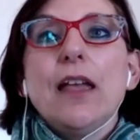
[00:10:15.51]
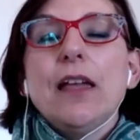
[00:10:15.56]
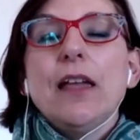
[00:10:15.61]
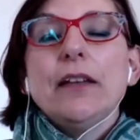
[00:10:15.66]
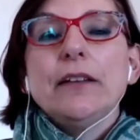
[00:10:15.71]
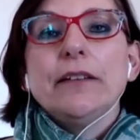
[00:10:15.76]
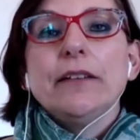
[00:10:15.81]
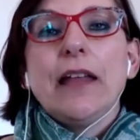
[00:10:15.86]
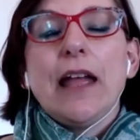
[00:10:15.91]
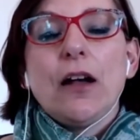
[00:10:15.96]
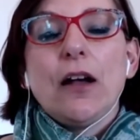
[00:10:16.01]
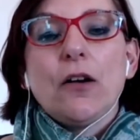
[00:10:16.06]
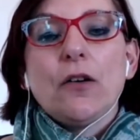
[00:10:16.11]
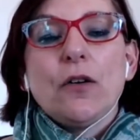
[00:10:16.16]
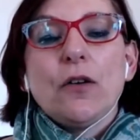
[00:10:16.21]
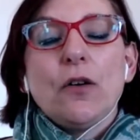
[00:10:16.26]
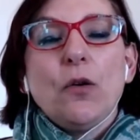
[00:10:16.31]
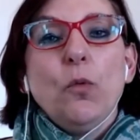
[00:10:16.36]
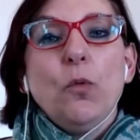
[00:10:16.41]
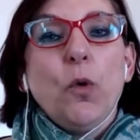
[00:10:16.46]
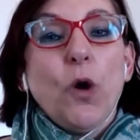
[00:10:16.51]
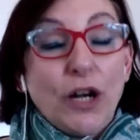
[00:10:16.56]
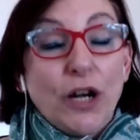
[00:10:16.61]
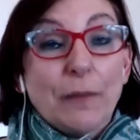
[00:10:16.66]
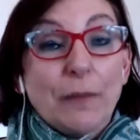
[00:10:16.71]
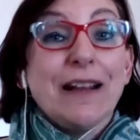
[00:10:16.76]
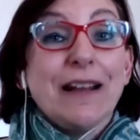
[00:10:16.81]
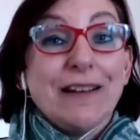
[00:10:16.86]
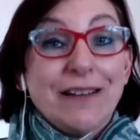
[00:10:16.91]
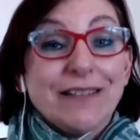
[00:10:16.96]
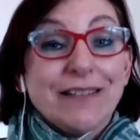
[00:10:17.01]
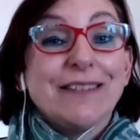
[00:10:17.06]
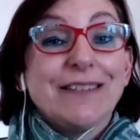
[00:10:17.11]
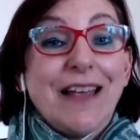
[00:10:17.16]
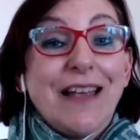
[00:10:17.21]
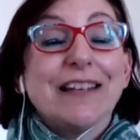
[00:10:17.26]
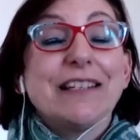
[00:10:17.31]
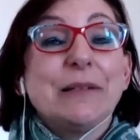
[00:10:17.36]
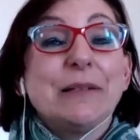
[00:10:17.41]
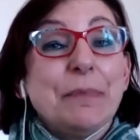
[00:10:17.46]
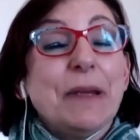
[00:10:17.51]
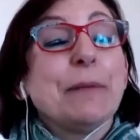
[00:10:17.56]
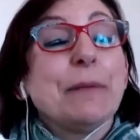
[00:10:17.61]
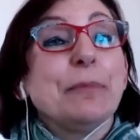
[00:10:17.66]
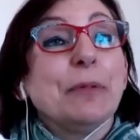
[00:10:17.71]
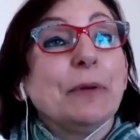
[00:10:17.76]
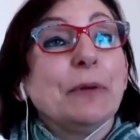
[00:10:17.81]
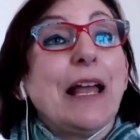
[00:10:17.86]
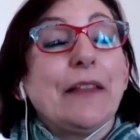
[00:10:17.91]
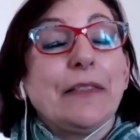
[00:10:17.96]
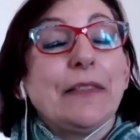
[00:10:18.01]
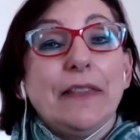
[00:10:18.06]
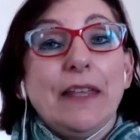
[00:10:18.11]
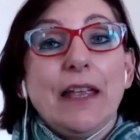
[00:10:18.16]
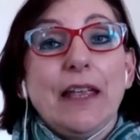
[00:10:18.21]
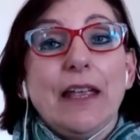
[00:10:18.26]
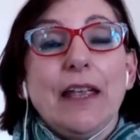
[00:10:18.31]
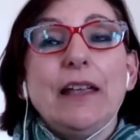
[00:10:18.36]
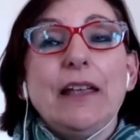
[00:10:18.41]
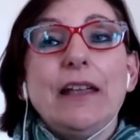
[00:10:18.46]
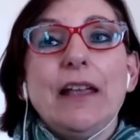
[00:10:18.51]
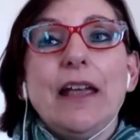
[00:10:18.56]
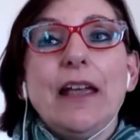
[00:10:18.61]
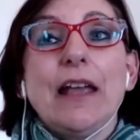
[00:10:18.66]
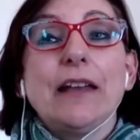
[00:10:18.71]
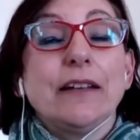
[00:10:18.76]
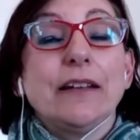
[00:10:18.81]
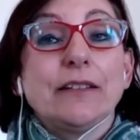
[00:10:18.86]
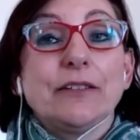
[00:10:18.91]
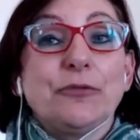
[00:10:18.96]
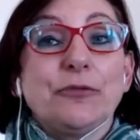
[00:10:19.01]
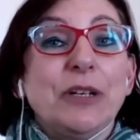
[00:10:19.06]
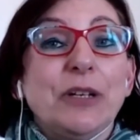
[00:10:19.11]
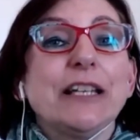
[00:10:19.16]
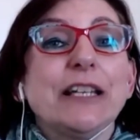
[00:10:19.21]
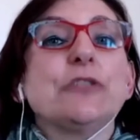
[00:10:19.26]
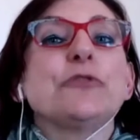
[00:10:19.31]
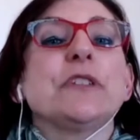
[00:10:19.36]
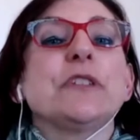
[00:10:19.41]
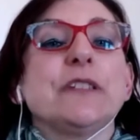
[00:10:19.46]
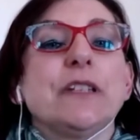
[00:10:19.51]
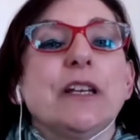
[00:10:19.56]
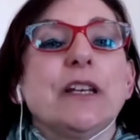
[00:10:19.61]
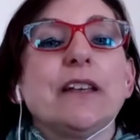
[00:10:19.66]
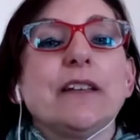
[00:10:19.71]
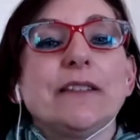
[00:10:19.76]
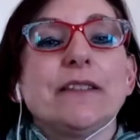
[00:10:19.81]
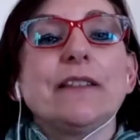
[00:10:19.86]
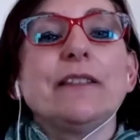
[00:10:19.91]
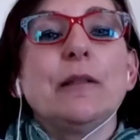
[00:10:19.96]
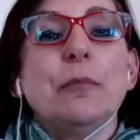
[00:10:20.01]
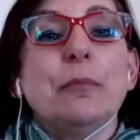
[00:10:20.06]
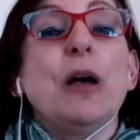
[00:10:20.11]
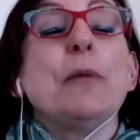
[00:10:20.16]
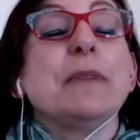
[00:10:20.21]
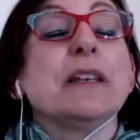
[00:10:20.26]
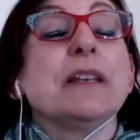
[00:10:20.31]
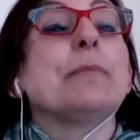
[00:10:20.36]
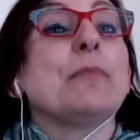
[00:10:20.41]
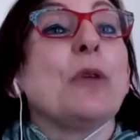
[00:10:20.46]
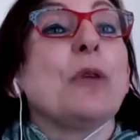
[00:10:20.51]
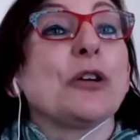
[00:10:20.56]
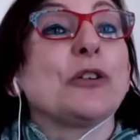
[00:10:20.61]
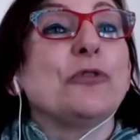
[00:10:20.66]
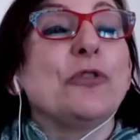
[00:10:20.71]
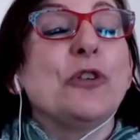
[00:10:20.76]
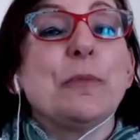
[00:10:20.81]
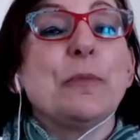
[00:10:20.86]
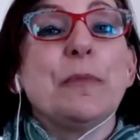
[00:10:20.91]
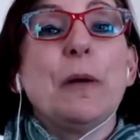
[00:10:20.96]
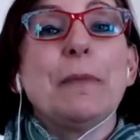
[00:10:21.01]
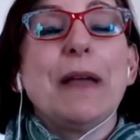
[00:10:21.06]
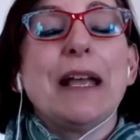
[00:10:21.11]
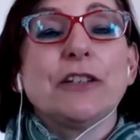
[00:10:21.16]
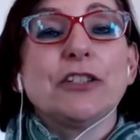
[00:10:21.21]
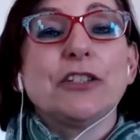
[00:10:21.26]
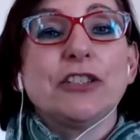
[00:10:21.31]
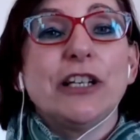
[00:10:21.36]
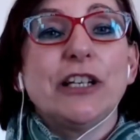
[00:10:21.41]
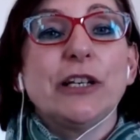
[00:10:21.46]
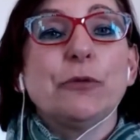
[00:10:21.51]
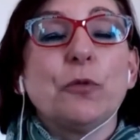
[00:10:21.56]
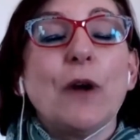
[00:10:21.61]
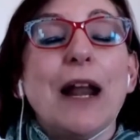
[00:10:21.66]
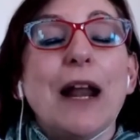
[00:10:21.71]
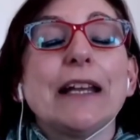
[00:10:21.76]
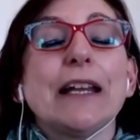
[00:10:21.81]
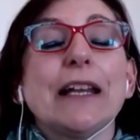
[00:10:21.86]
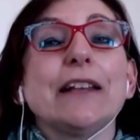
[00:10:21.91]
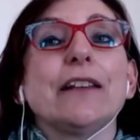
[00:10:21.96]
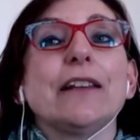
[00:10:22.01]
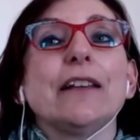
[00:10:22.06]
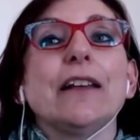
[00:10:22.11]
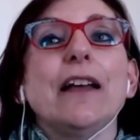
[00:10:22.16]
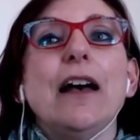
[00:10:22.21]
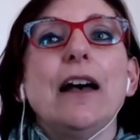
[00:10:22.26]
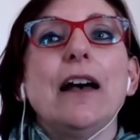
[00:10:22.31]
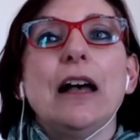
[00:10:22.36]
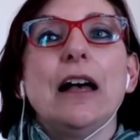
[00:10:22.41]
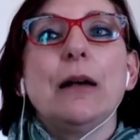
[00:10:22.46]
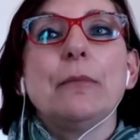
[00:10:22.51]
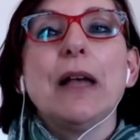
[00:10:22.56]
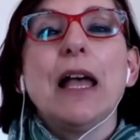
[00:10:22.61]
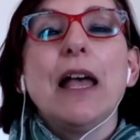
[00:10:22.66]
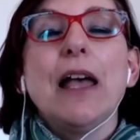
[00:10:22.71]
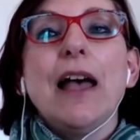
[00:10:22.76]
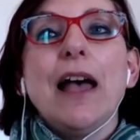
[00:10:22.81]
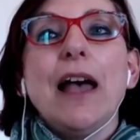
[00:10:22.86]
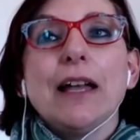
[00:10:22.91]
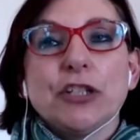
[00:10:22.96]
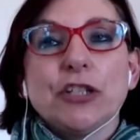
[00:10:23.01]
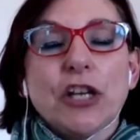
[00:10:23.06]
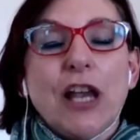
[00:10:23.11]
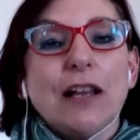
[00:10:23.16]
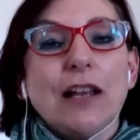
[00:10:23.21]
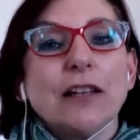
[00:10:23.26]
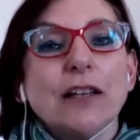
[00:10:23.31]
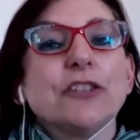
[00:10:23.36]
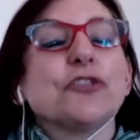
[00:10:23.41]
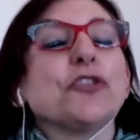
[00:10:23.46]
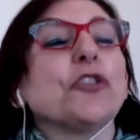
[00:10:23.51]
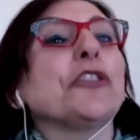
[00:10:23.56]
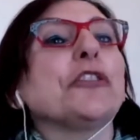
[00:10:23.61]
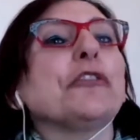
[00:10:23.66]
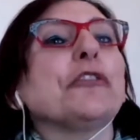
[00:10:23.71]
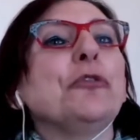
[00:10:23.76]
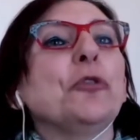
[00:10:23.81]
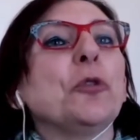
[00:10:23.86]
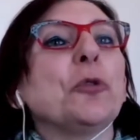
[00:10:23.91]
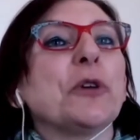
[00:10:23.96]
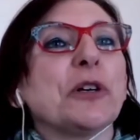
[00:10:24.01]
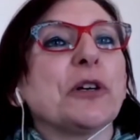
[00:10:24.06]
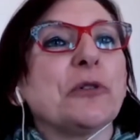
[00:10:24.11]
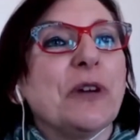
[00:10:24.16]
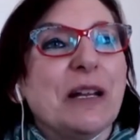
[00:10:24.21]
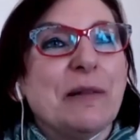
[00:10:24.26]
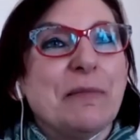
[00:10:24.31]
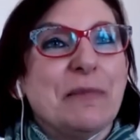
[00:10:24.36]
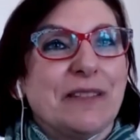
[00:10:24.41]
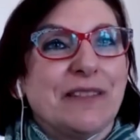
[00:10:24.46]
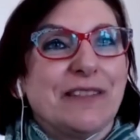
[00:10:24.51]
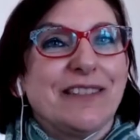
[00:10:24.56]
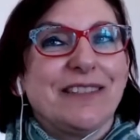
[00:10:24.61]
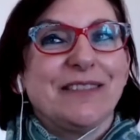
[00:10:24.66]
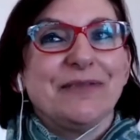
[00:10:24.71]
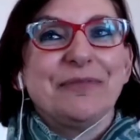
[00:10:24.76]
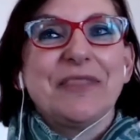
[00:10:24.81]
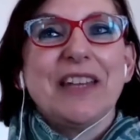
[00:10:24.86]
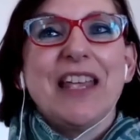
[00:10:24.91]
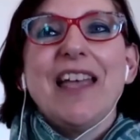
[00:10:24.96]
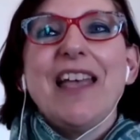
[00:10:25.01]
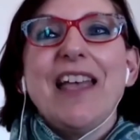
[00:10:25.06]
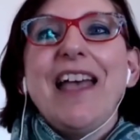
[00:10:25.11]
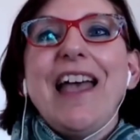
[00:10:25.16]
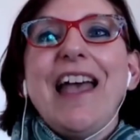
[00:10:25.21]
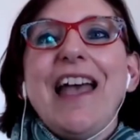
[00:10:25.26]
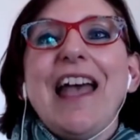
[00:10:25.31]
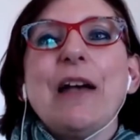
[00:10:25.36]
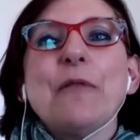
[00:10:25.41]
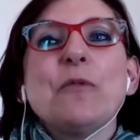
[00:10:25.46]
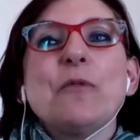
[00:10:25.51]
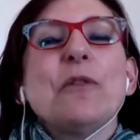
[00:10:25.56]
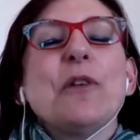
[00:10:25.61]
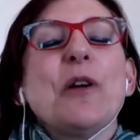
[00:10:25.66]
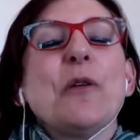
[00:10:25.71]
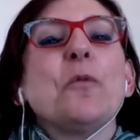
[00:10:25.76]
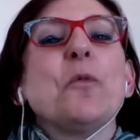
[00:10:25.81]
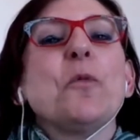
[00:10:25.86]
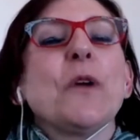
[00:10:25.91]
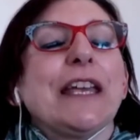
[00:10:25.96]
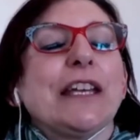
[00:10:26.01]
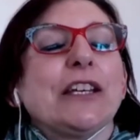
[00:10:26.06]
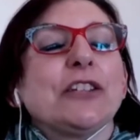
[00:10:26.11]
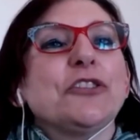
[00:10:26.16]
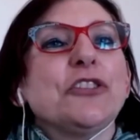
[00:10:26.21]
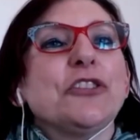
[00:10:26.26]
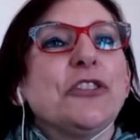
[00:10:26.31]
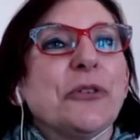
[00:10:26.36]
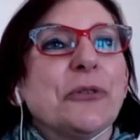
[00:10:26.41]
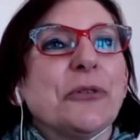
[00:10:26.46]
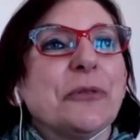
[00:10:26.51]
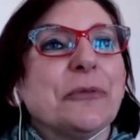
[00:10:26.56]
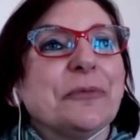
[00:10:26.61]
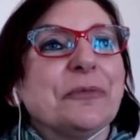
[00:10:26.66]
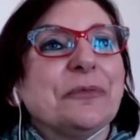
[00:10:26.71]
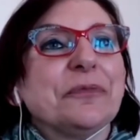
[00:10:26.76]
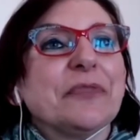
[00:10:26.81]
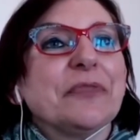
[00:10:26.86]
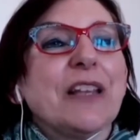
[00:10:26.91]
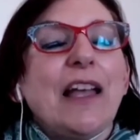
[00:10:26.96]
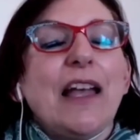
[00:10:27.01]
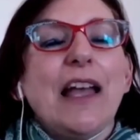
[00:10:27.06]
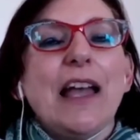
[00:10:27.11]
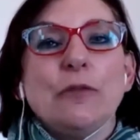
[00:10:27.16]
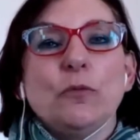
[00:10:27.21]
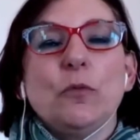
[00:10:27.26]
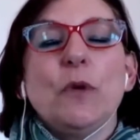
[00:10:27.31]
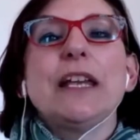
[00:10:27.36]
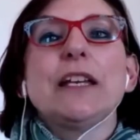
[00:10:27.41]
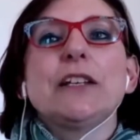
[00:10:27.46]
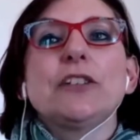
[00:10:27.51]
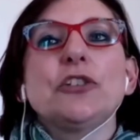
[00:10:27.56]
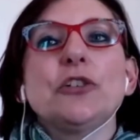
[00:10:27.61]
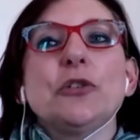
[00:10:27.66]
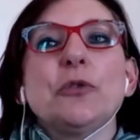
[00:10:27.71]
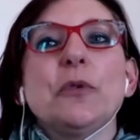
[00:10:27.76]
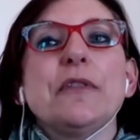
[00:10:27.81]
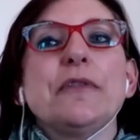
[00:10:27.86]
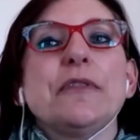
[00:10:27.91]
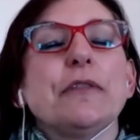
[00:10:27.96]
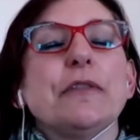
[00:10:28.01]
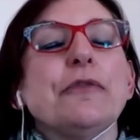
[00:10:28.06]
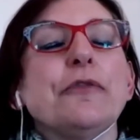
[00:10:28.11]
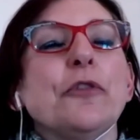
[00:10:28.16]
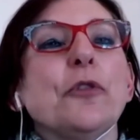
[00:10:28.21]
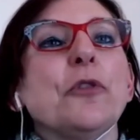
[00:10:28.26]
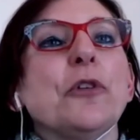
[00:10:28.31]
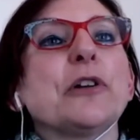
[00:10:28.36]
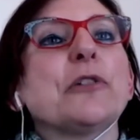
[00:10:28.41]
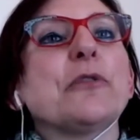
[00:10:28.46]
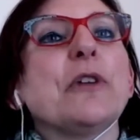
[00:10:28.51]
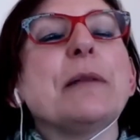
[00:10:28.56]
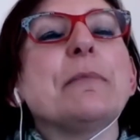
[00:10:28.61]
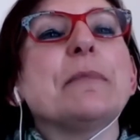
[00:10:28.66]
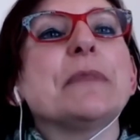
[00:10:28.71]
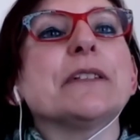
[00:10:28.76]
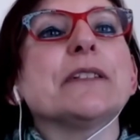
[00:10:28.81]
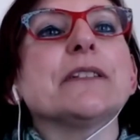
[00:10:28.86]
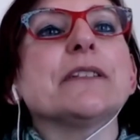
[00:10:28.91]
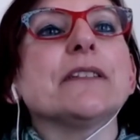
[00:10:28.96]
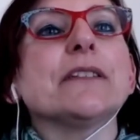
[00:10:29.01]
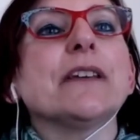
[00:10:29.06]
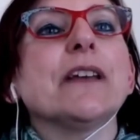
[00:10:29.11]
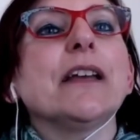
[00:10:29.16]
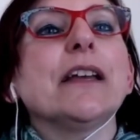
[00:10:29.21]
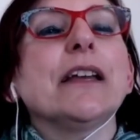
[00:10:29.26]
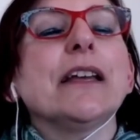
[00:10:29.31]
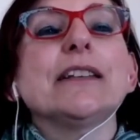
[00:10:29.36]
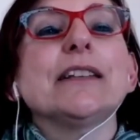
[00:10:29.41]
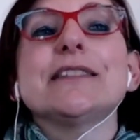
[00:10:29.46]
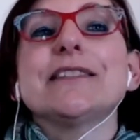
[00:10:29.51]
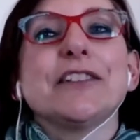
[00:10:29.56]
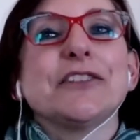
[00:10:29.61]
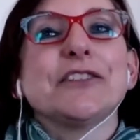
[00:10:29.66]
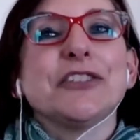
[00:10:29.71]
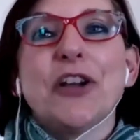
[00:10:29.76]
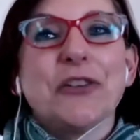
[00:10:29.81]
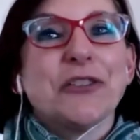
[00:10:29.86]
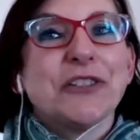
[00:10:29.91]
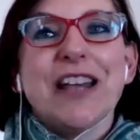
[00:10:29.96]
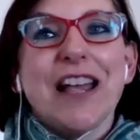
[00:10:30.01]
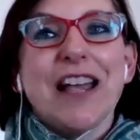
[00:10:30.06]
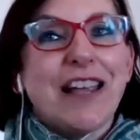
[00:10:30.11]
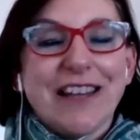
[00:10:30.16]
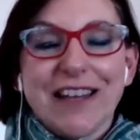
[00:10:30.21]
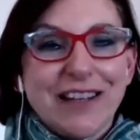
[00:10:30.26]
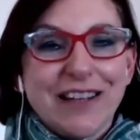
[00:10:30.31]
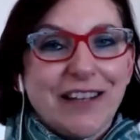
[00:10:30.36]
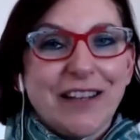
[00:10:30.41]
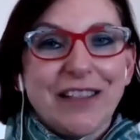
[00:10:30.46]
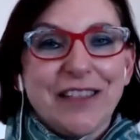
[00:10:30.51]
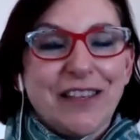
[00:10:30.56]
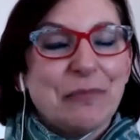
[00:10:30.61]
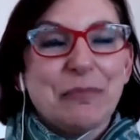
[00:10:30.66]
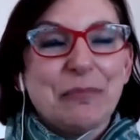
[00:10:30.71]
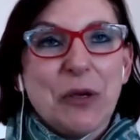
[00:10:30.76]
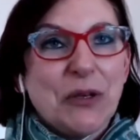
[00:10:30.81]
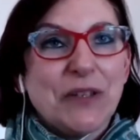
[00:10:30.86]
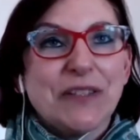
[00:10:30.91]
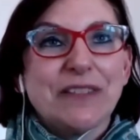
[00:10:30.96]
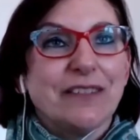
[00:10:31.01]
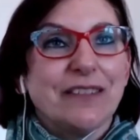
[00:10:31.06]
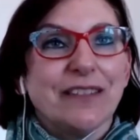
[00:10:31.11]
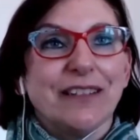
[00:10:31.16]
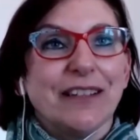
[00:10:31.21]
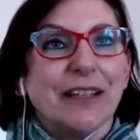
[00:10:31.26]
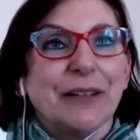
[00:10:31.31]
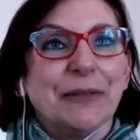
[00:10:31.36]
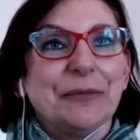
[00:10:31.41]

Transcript: Now, what I'm going to say to people out there, and it's really interesting because at the moment in my group, I'm actually running um, a challenge on the four agreements, and we're on week two. And week two of the four agreements is that don't take anything personally.